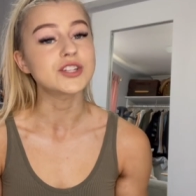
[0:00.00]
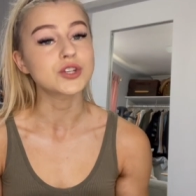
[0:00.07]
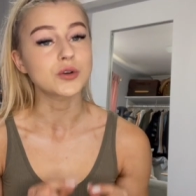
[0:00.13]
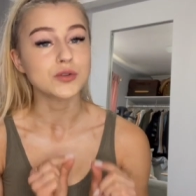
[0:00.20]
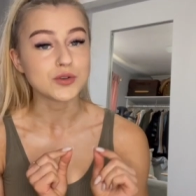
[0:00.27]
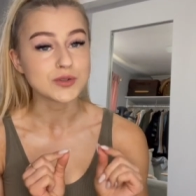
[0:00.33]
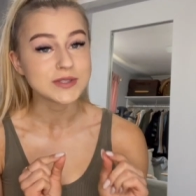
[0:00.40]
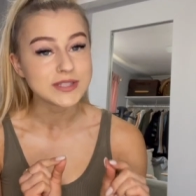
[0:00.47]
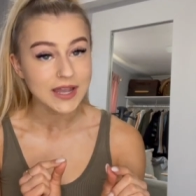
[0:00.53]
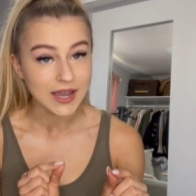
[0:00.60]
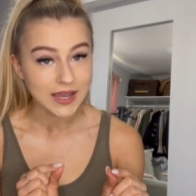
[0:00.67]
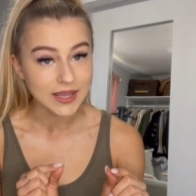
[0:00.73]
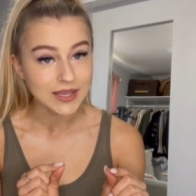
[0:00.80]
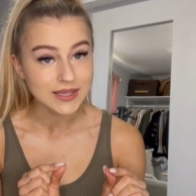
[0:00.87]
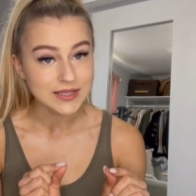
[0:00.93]
show those
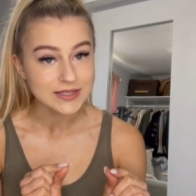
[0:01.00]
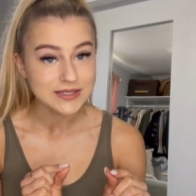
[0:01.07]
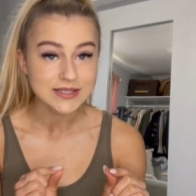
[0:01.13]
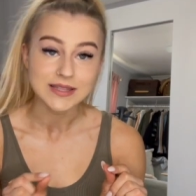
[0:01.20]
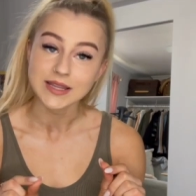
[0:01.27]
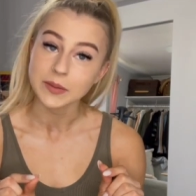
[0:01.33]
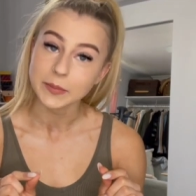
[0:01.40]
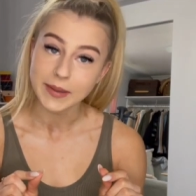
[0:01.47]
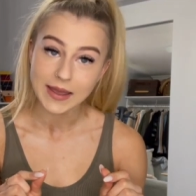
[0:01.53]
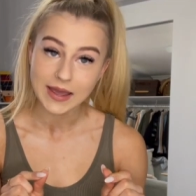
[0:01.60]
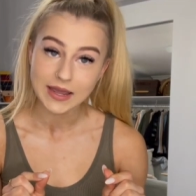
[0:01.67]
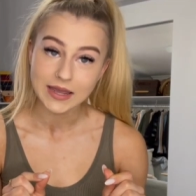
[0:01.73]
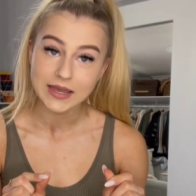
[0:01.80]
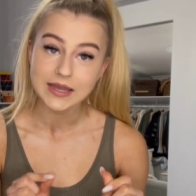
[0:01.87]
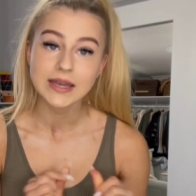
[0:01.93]
tie-ins in the
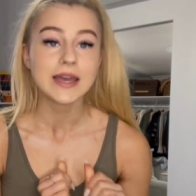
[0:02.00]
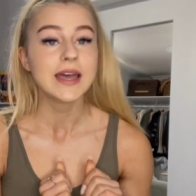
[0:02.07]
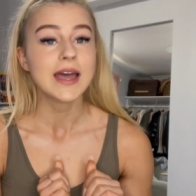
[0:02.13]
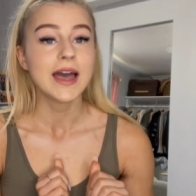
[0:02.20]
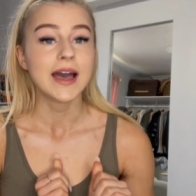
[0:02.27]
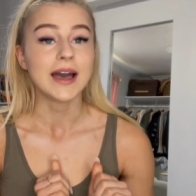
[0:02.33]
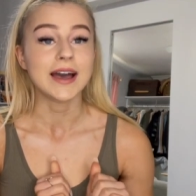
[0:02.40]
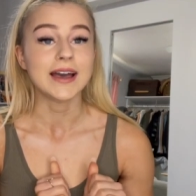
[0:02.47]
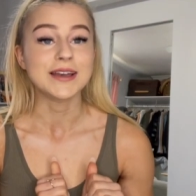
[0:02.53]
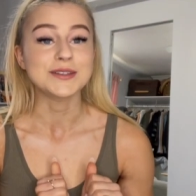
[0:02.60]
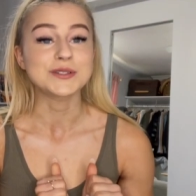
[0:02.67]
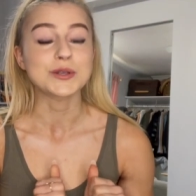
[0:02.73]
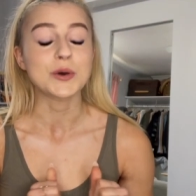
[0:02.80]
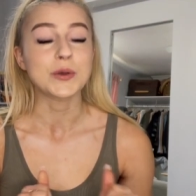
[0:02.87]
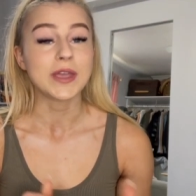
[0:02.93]
back.
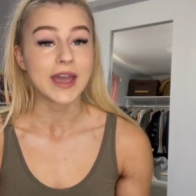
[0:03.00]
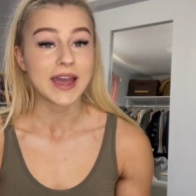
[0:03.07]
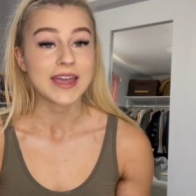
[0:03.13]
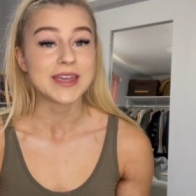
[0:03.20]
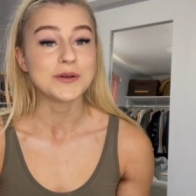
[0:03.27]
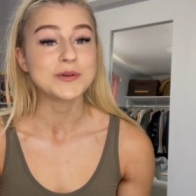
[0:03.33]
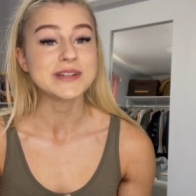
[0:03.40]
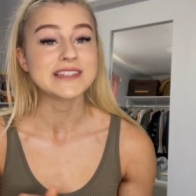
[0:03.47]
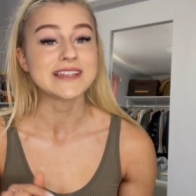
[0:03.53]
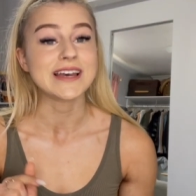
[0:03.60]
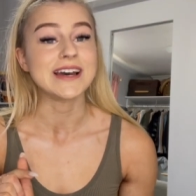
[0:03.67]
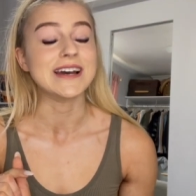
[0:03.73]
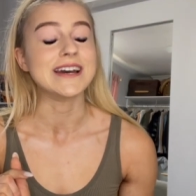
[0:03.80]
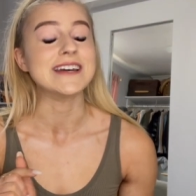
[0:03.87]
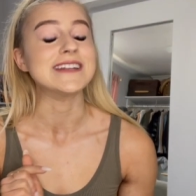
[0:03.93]
So yeah, it was
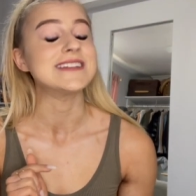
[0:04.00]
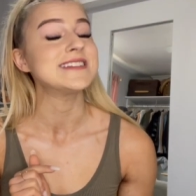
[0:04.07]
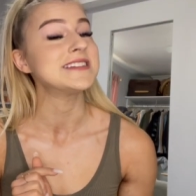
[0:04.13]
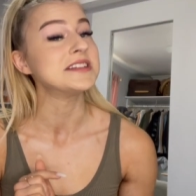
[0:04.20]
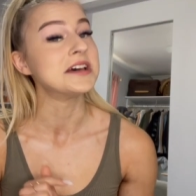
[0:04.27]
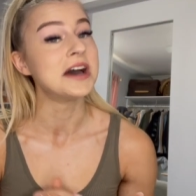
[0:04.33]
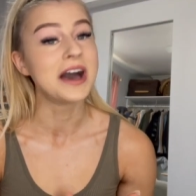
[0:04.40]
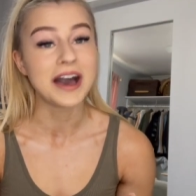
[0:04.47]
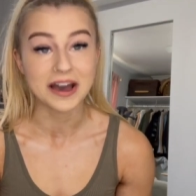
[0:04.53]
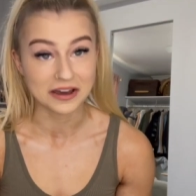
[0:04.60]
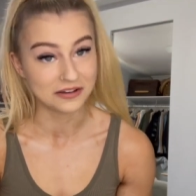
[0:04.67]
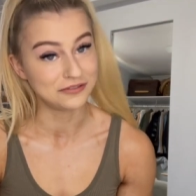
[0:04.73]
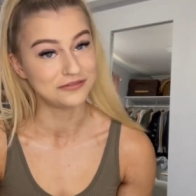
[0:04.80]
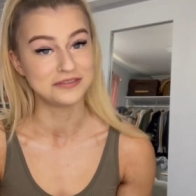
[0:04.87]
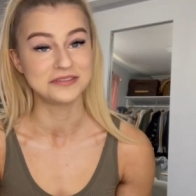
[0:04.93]
a
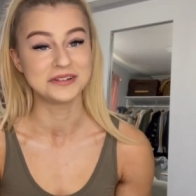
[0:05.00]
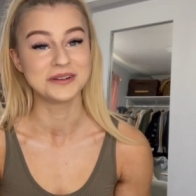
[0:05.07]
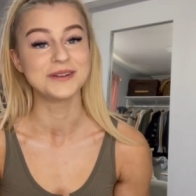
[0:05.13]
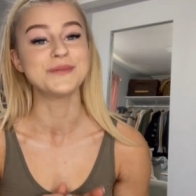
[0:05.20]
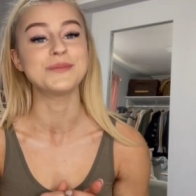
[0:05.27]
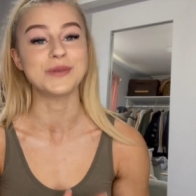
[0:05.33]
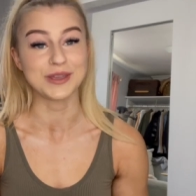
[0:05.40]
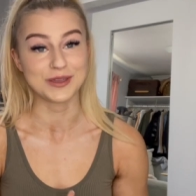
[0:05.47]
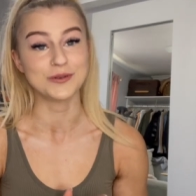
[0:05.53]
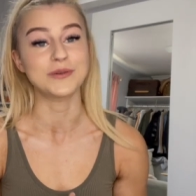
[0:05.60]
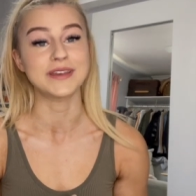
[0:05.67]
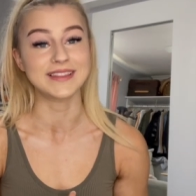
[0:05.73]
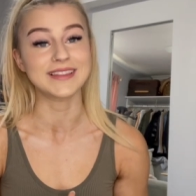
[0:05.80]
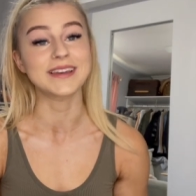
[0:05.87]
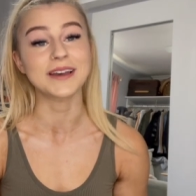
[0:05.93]
tough peak
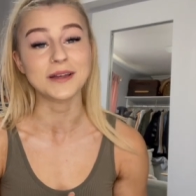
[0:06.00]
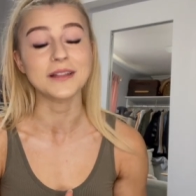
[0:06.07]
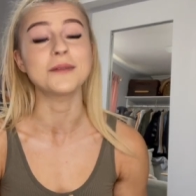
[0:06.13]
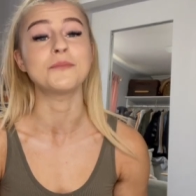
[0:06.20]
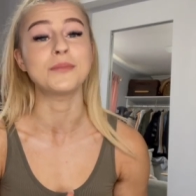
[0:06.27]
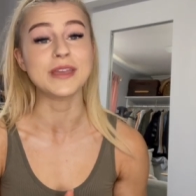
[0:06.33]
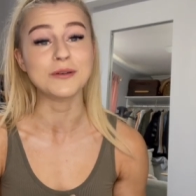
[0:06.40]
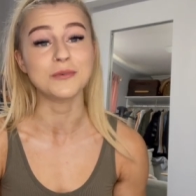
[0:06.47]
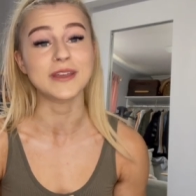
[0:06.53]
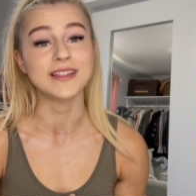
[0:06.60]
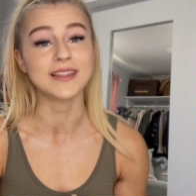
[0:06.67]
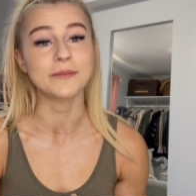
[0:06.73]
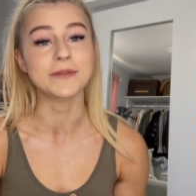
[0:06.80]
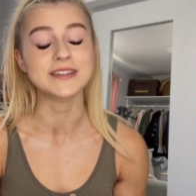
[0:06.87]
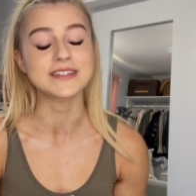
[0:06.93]
week,
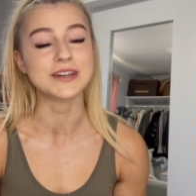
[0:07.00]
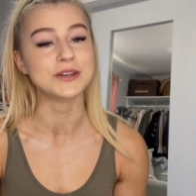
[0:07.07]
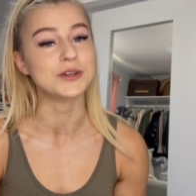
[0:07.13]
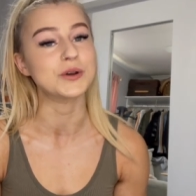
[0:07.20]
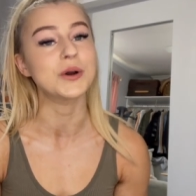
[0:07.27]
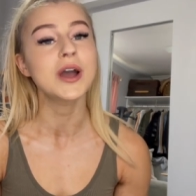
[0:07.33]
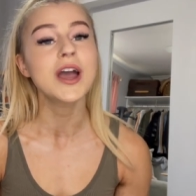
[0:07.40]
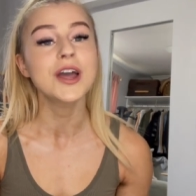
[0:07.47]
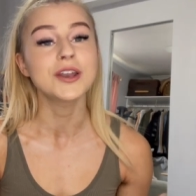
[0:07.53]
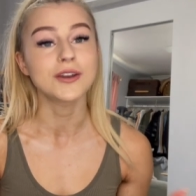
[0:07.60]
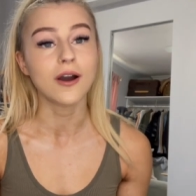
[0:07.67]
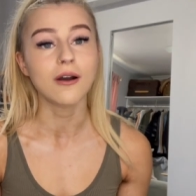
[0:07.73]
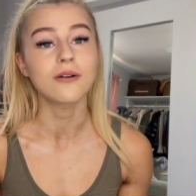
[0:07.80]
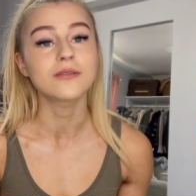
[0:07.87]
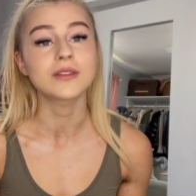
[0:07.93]
let me tell you.
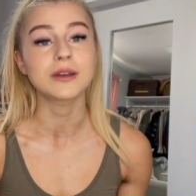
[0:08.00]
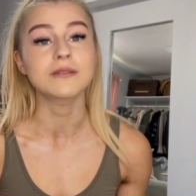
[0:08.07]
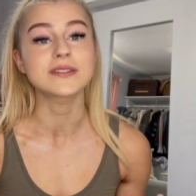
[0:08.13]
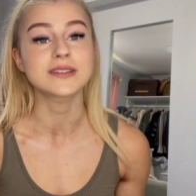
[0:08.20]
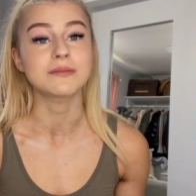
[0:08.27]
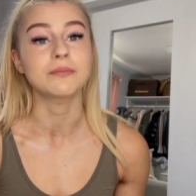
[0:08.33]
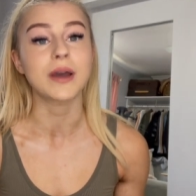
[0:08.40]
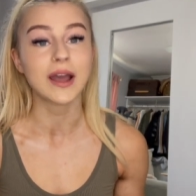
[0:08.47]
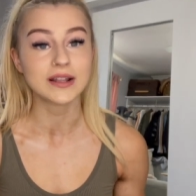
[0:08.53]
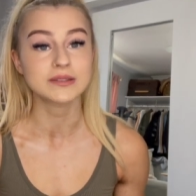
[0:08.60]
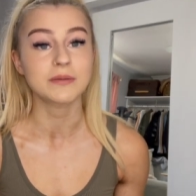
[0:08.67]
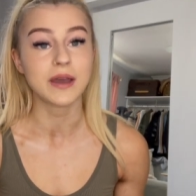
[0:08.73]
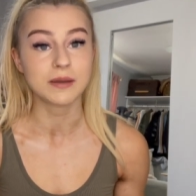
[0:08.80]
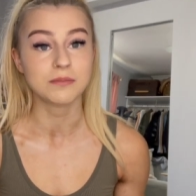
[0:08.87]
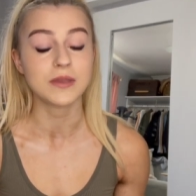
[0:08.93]
Not only was it
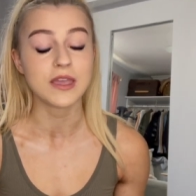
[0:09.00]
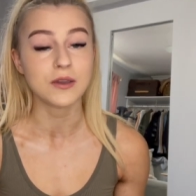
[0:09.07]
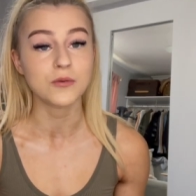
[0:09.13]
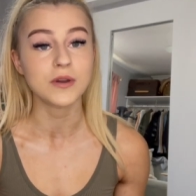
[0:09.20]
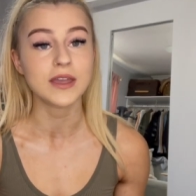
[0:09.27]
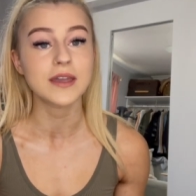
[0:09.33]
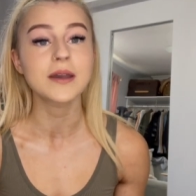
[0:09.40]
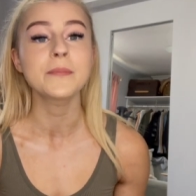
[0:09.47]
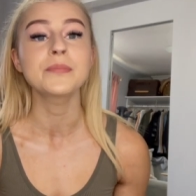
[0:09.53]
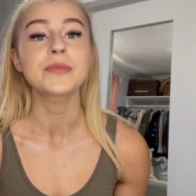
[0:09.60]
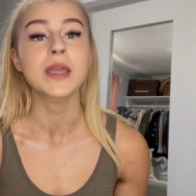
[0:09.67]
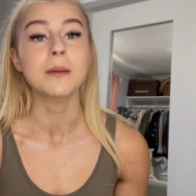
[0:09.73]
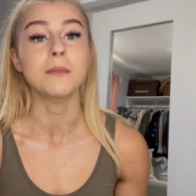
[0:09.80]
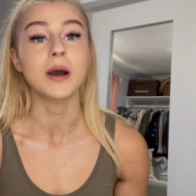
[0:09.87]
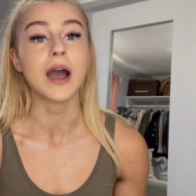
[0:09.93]
back-to-back peak week,
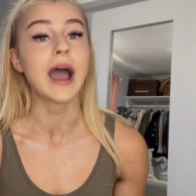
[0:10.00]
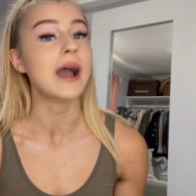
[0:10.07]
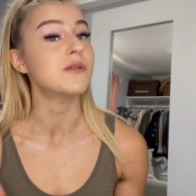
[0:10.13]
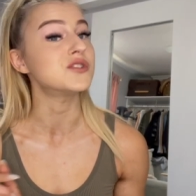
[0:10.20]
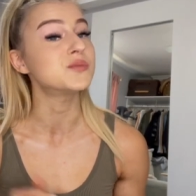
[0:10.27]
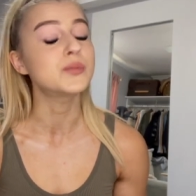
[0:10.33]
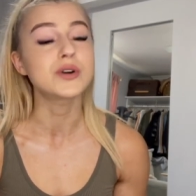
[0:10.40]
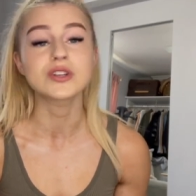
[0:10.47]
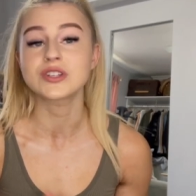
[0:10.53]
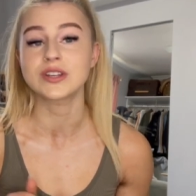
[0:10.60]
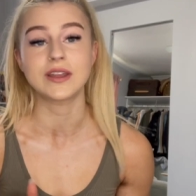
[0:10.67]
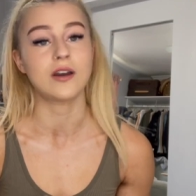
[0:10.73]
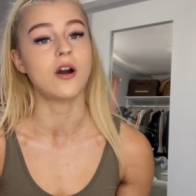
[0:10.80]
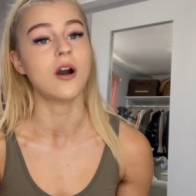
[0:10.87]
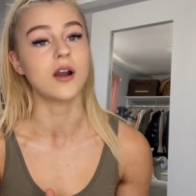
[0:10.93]
but I was pushing
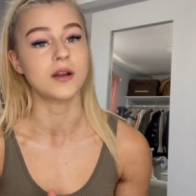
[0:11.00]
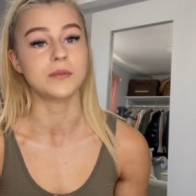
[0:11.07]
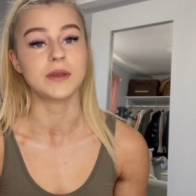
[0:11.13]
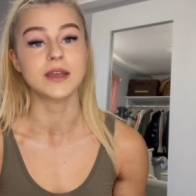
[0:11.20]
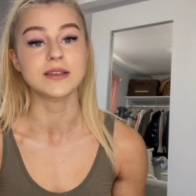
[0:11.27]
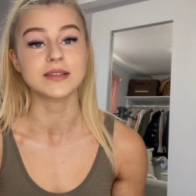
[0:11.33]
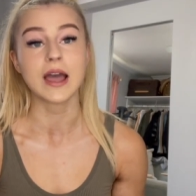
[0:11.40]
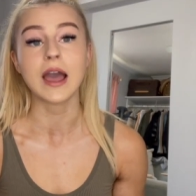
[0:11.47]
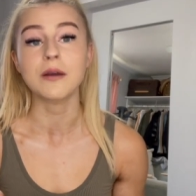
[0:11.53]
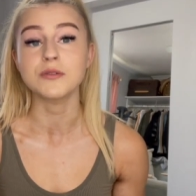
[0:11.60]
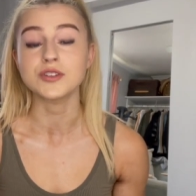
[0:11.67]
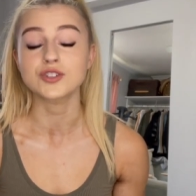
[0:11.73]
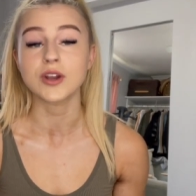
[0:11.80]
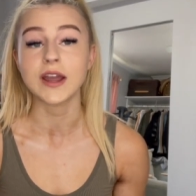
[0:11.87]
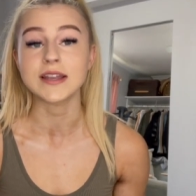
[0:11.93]
it hard because I
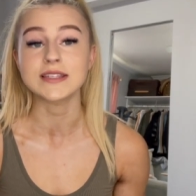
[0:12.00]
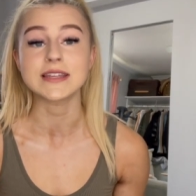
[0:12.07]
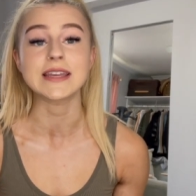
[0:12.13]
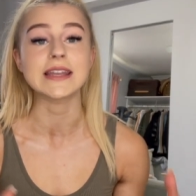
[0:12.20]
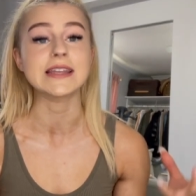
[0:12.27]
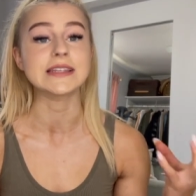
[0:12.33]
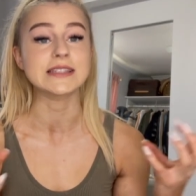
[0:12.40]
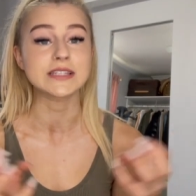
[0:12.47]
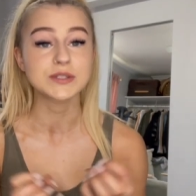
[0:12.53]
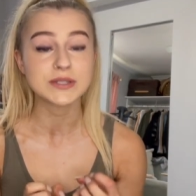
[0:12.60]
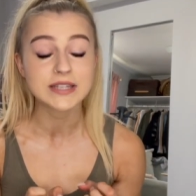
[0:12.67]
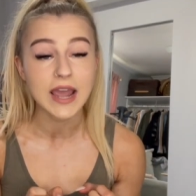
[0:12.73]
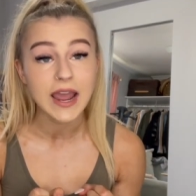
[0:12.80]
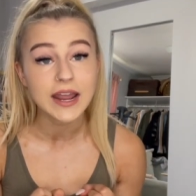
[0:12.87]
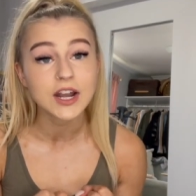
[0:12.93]
was trying to get in
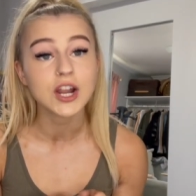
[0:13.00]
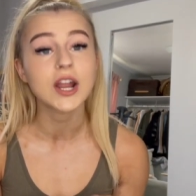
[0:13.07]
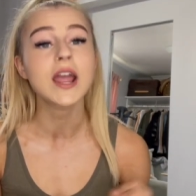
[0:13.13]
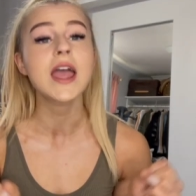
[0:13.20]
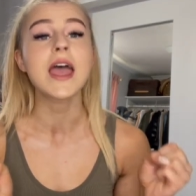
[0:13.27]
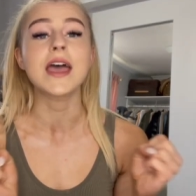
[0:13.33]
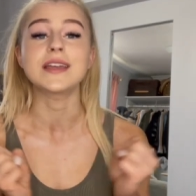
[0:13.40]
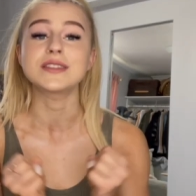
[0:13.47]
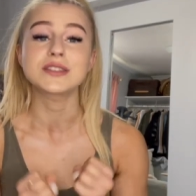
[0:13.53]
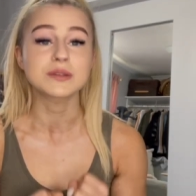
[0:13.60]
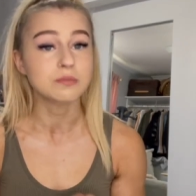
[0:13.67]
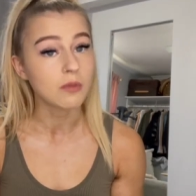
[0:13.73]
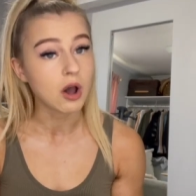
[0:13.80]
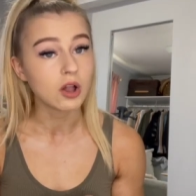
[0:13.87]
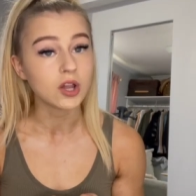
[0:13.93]
tighter and
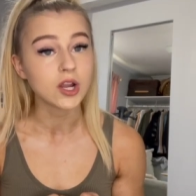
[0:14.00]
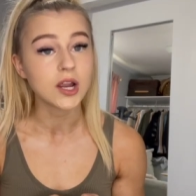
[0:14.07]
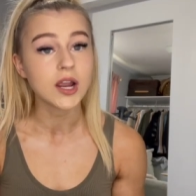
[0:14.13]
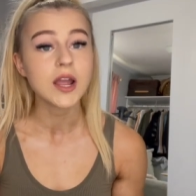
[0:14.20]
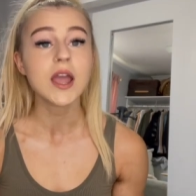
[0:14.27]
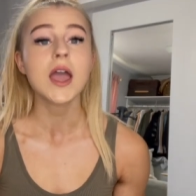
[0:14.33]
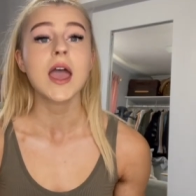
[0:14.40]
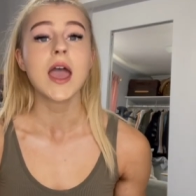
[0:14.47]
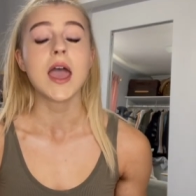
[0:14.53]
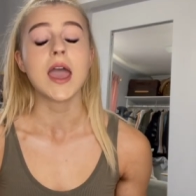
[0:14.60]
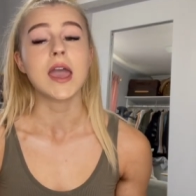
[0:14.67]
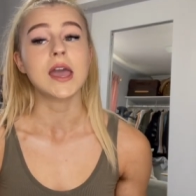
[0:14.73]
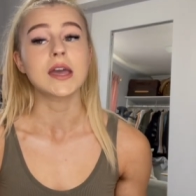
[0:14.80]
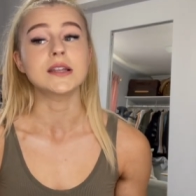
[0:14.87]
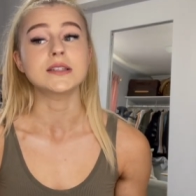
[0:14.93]
smaller.
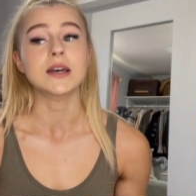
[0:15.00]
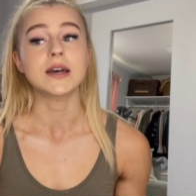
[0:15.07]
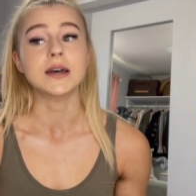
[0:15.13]
And